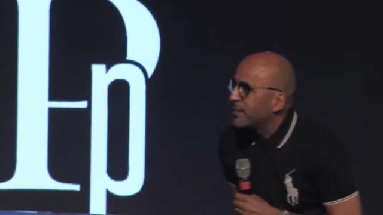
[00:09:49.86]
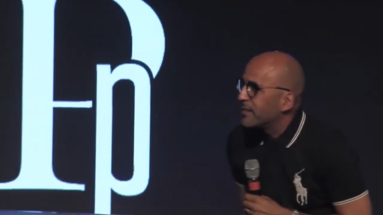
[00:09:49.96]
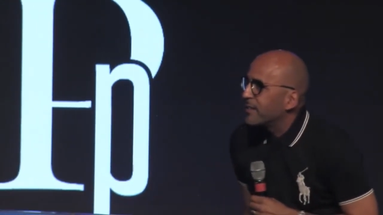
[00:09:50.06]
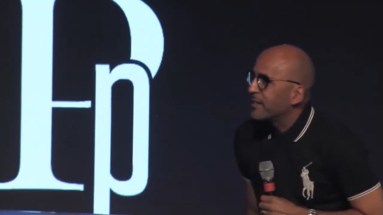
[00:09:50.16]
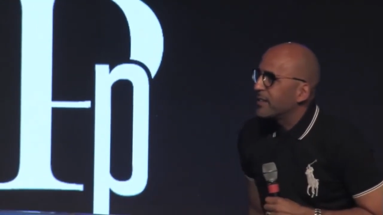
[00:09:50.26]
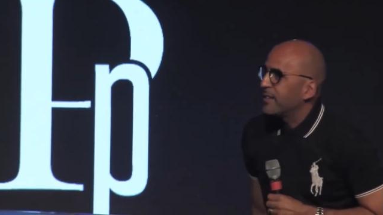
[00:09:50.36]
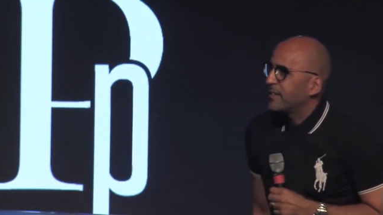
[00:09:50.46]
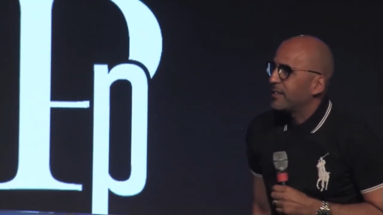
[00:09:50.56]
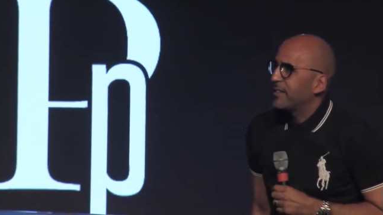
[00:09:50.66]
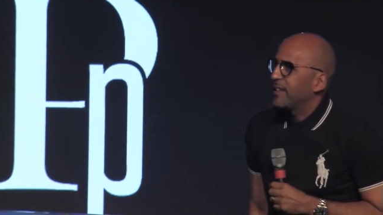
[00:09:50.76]

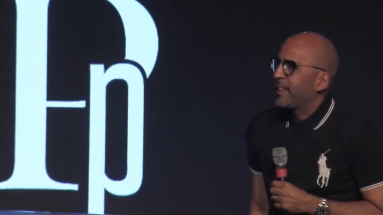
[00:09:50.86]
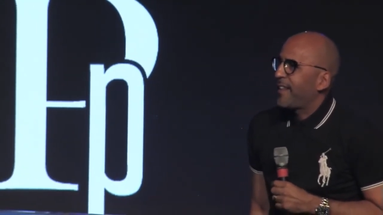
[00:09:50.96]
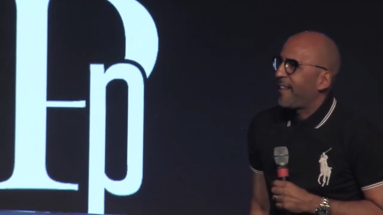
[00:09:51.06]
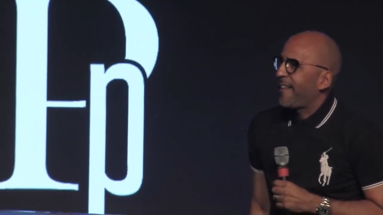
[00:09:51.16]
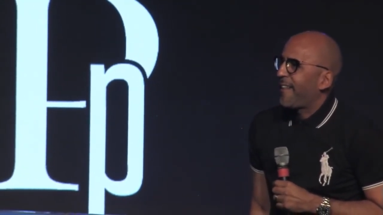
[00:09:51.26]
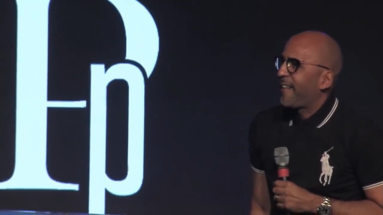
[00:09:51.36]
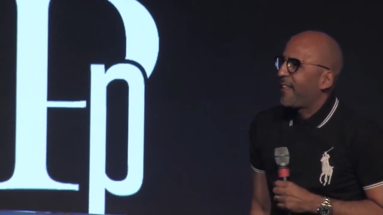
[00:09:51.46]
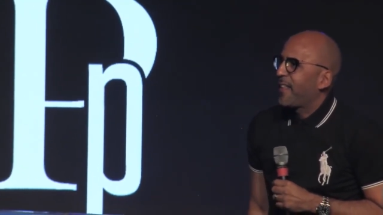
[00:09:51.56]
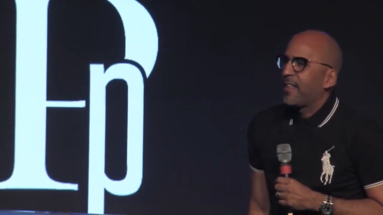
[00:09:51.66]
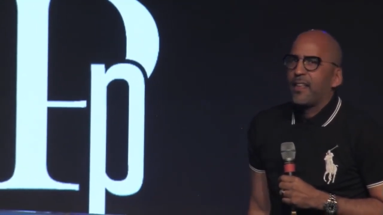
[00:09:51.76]

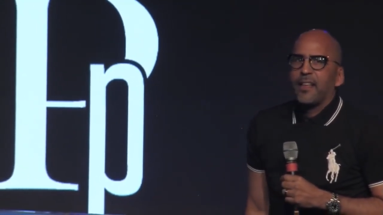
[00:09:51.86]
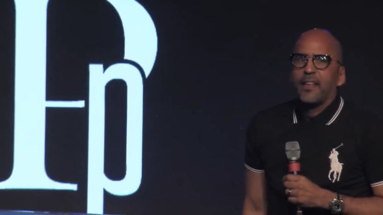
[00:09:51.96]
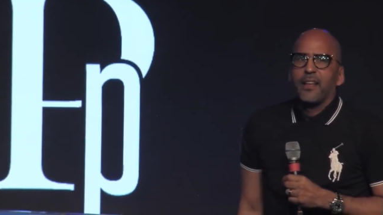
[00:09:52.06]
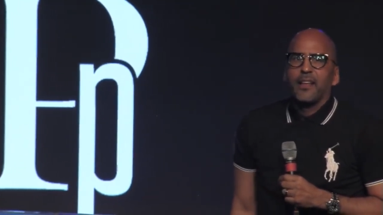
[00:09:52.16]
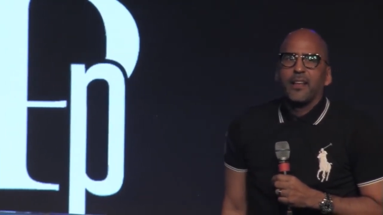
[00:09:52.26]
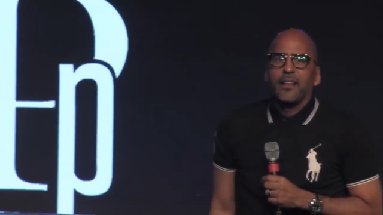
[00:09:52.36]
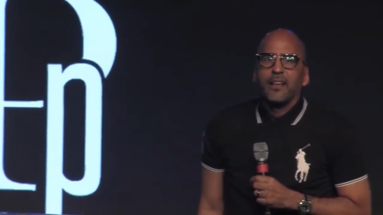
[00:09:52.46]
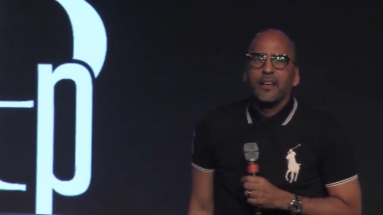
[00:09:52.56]
No one is speaking in this clip.